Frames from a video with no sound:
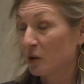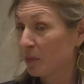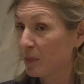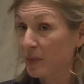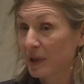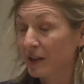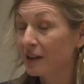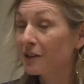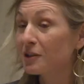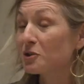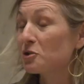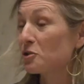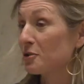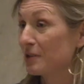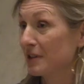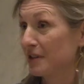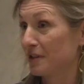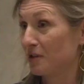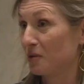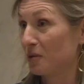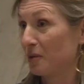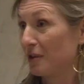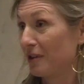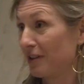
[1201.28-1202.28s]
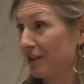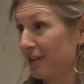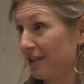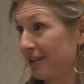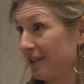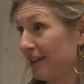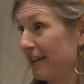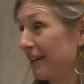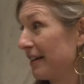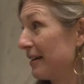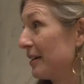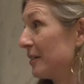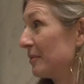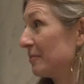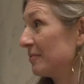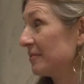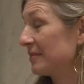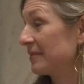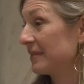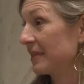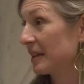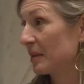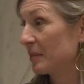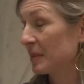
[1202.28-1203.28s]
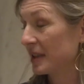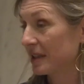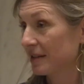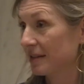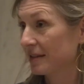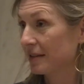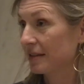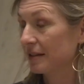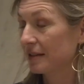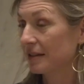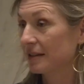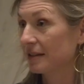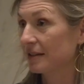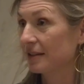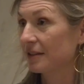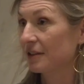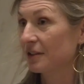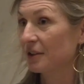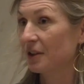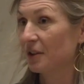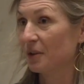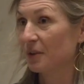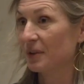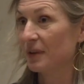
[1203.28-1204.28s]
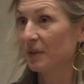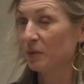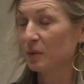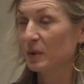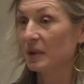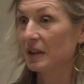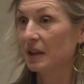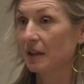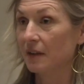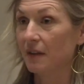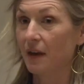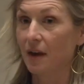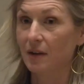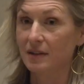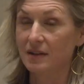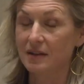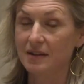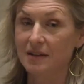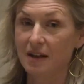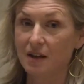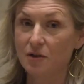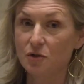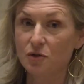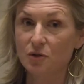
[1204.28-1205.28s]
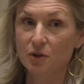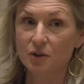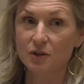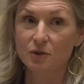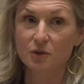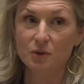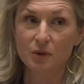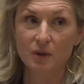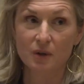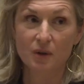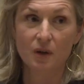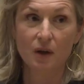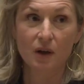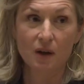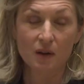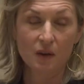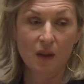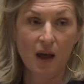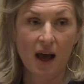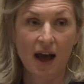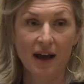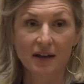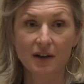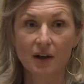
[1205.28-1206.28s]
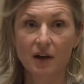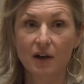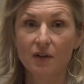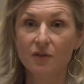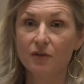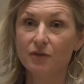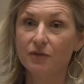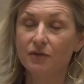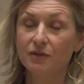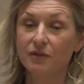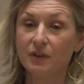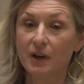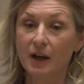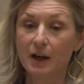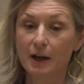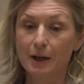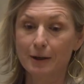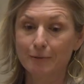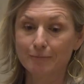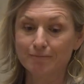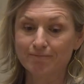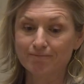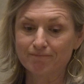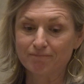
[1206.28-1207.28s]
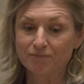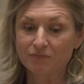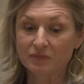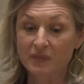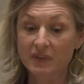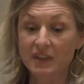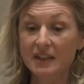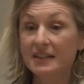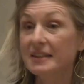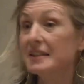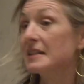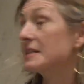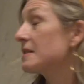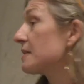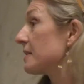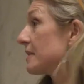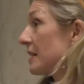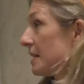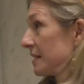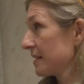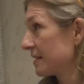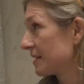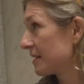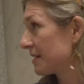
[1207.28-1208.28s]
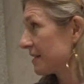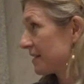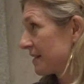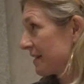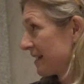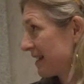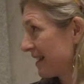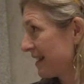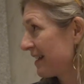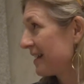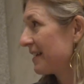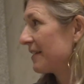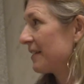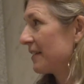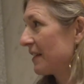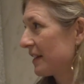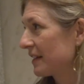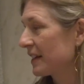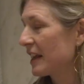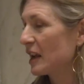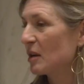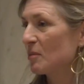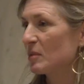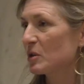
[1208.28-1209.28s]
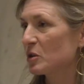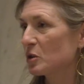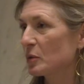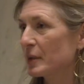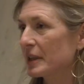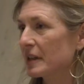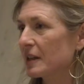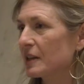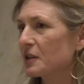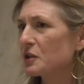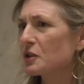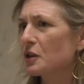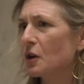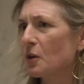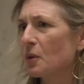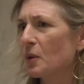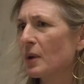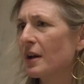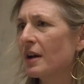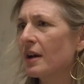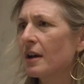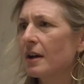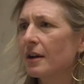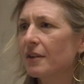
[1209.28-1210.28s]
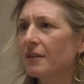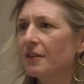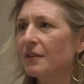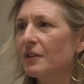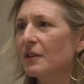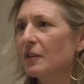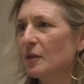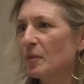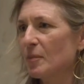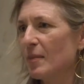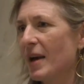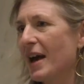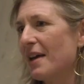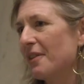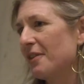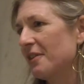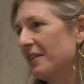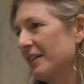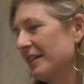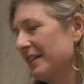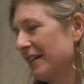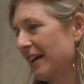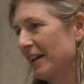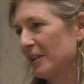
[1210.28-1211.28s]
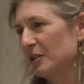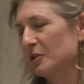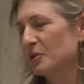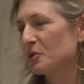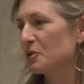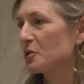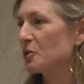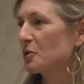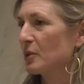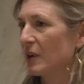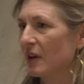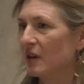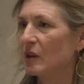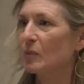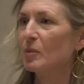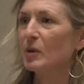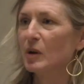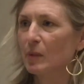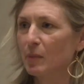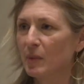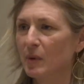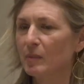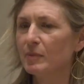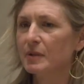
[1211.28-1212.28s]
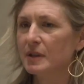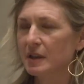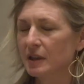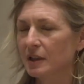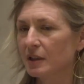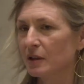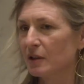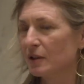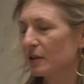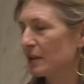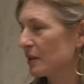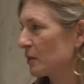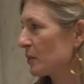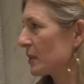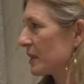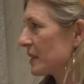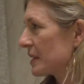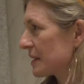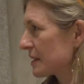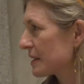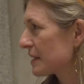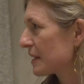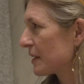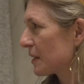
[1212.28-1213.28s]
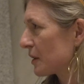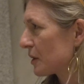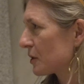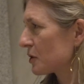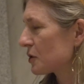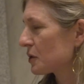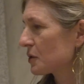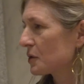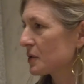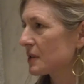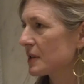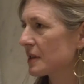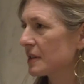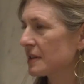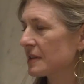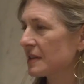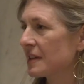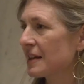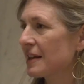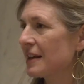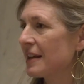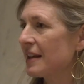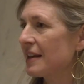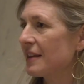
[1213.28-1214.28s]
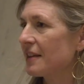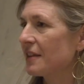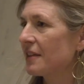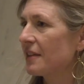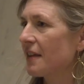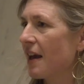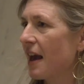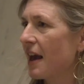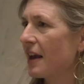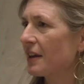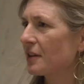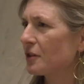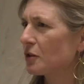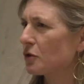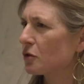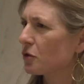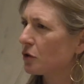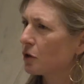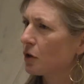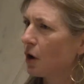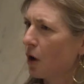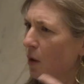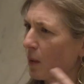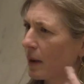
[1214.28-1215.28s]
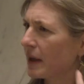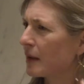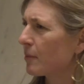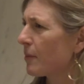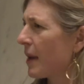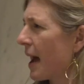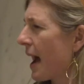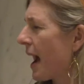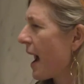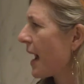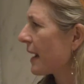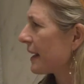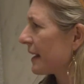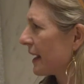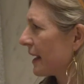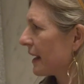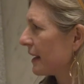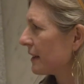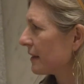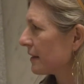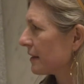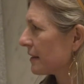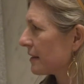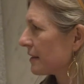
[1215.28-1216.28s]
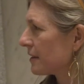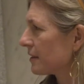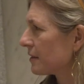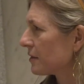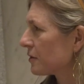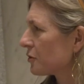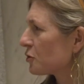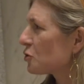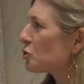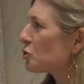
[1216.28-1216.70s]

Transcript: their bigotries were. I mean, you know, and really that's central to a lot of the distance that came between us. So the method I use throughout the book, but particularly with these characters, is then going back and